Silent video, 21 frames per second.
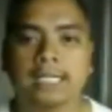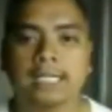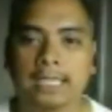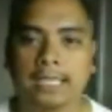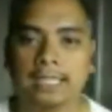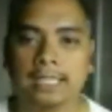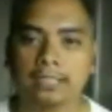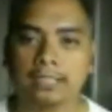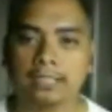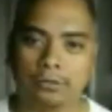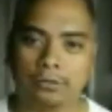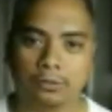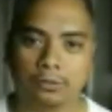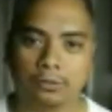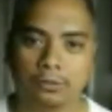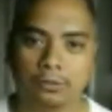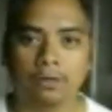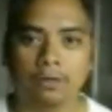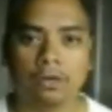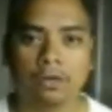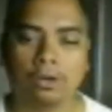tend
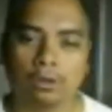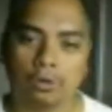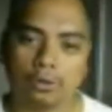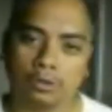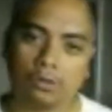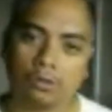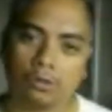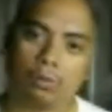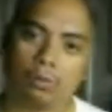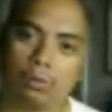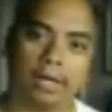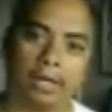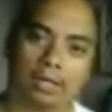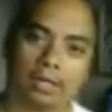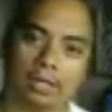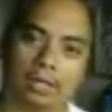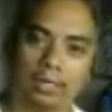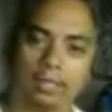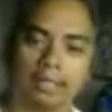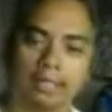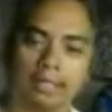to
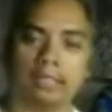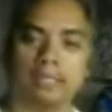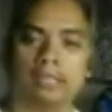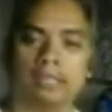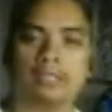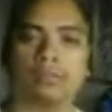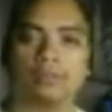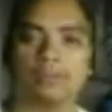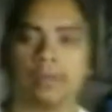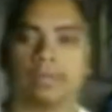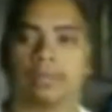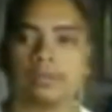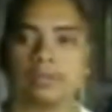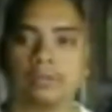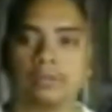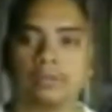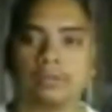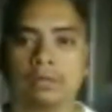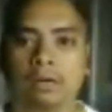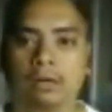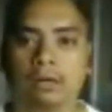sway in this
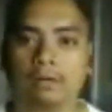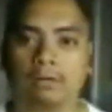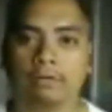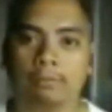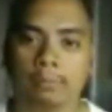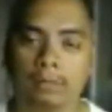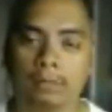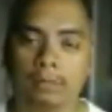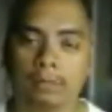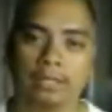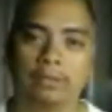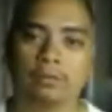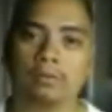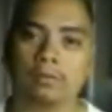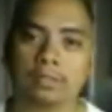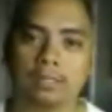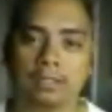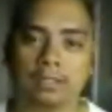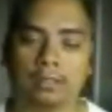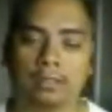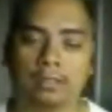direction of being
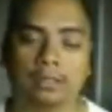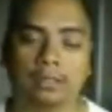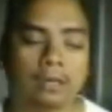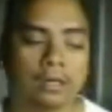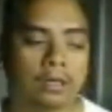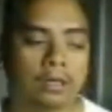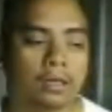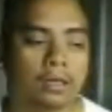interested